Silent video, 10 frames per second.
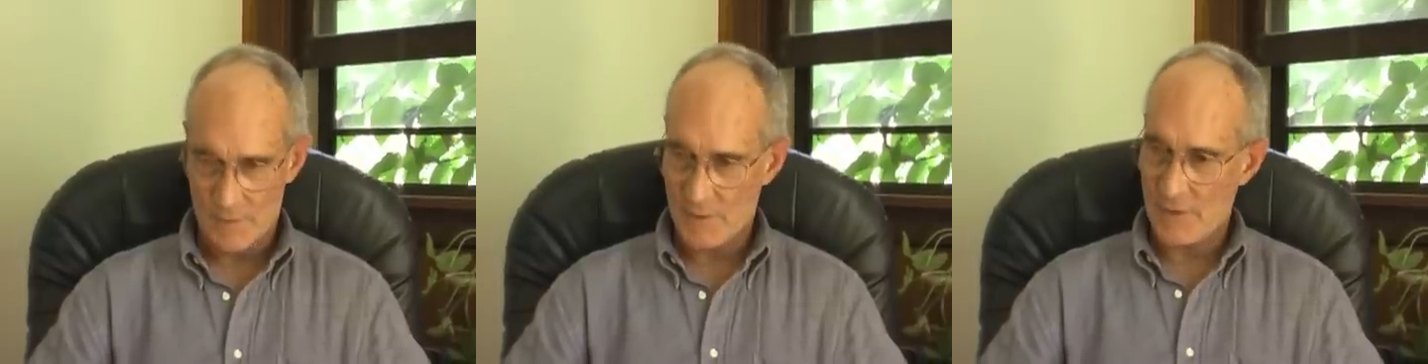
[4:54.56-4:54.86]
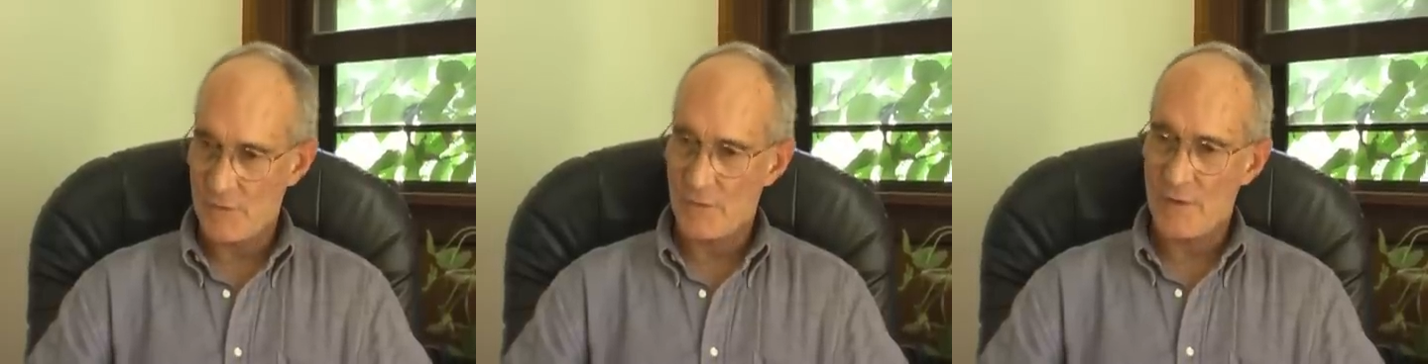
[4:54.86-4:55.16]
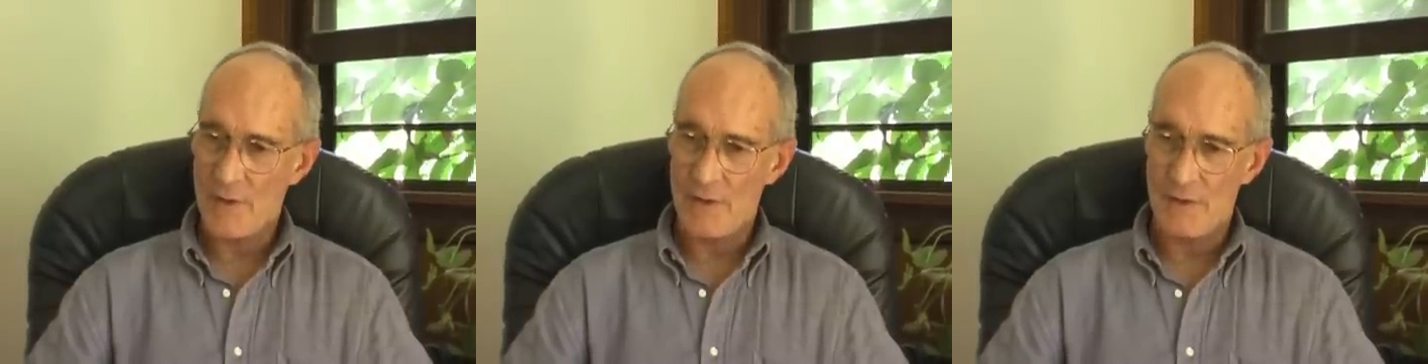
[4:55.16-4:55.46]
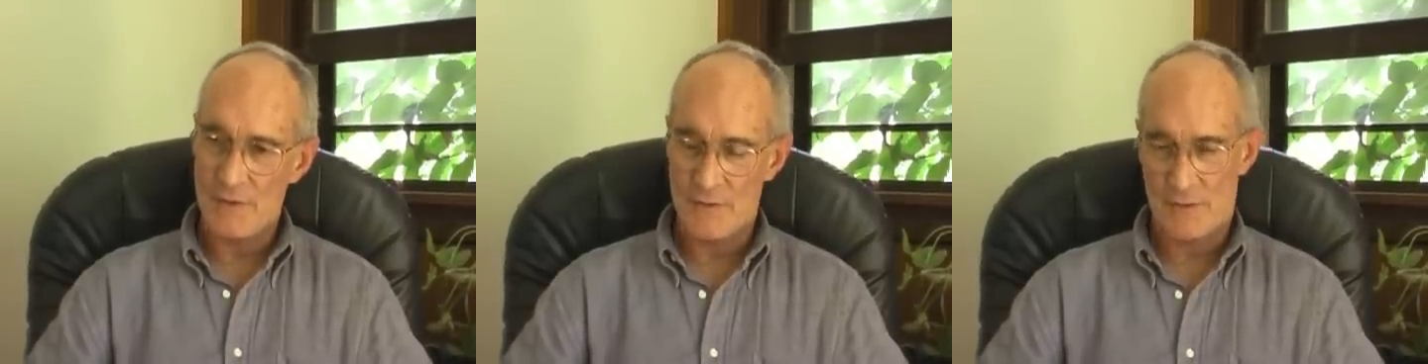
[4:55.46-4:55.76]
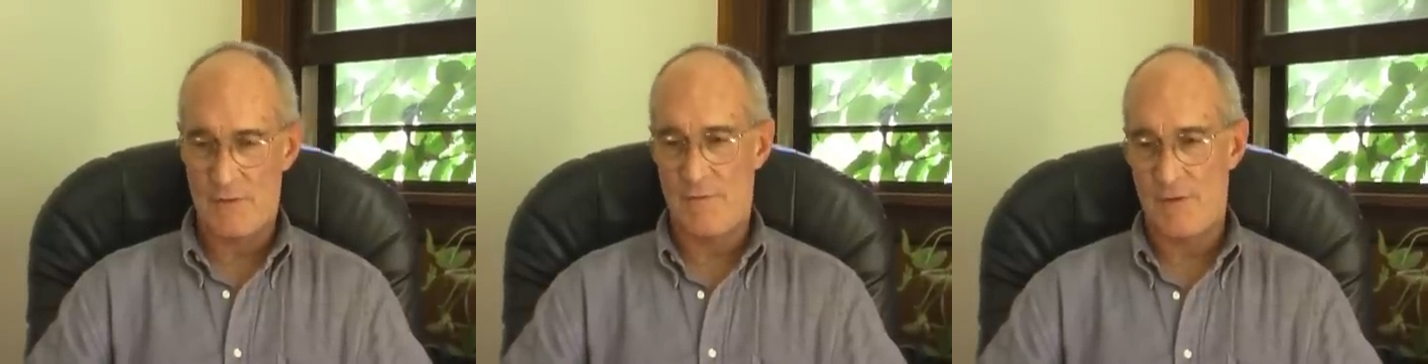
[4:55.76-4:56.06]
it's
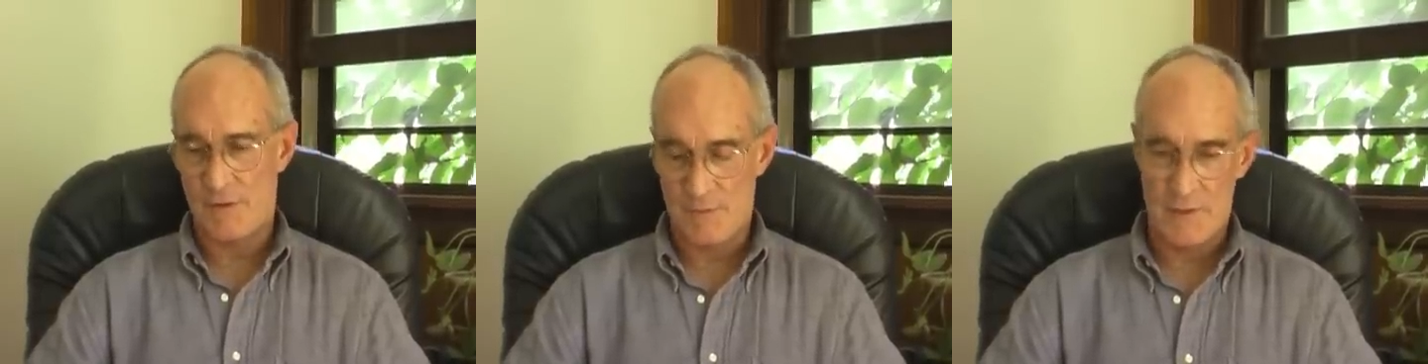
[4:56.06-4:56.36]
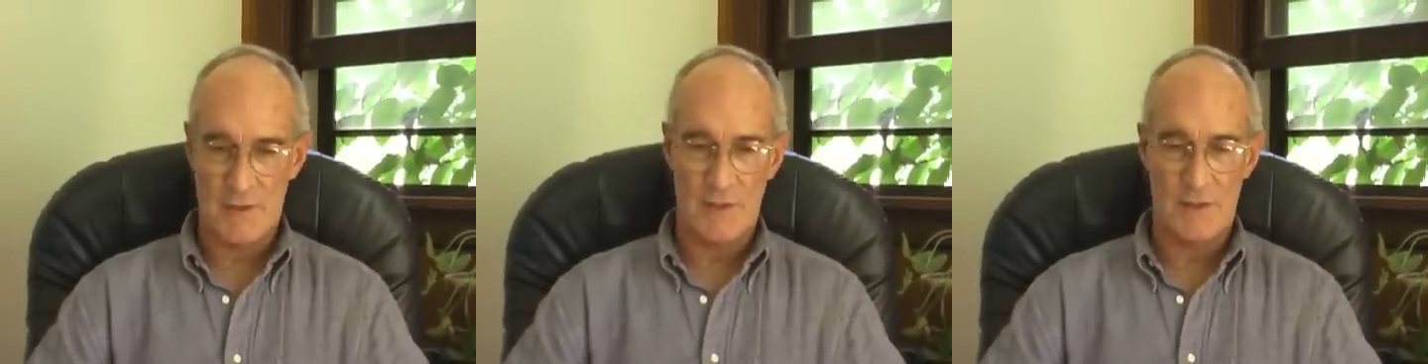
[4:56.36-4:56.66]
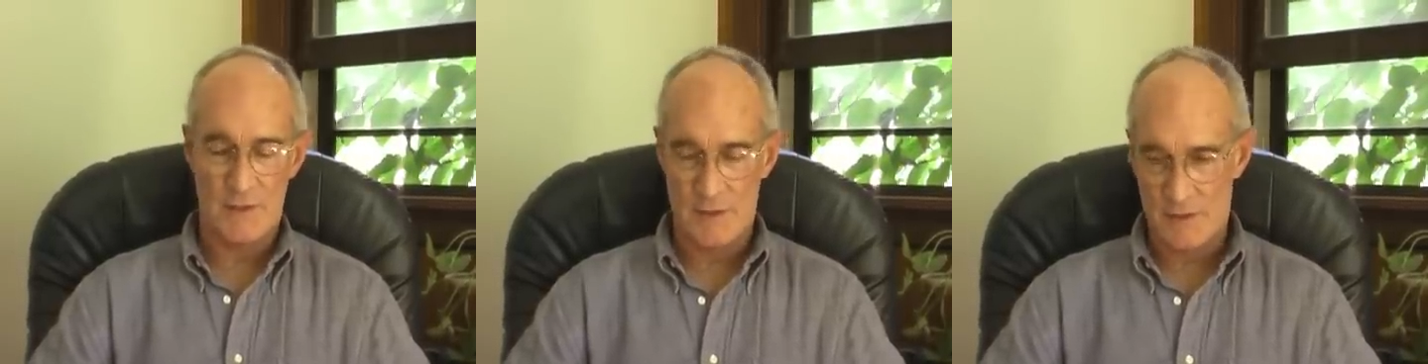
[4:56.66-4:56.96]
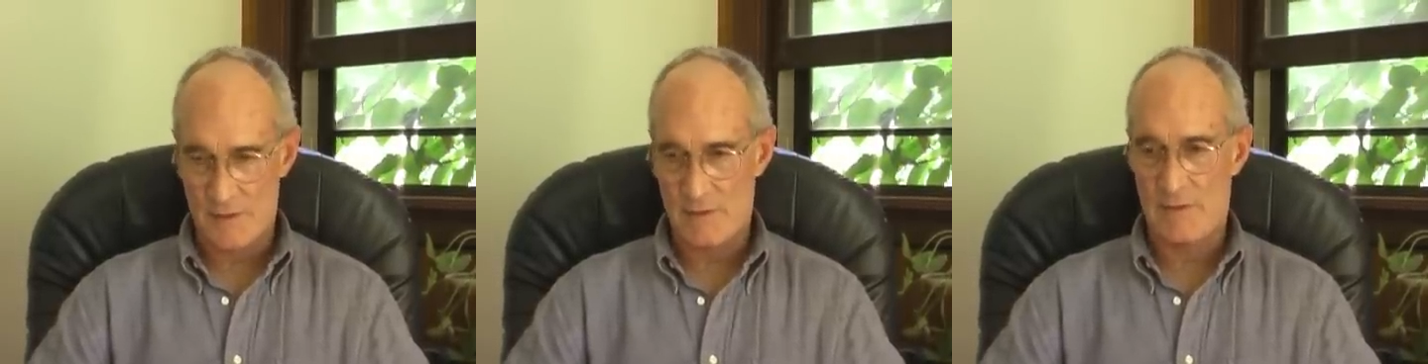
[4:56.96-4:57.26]
convinced me that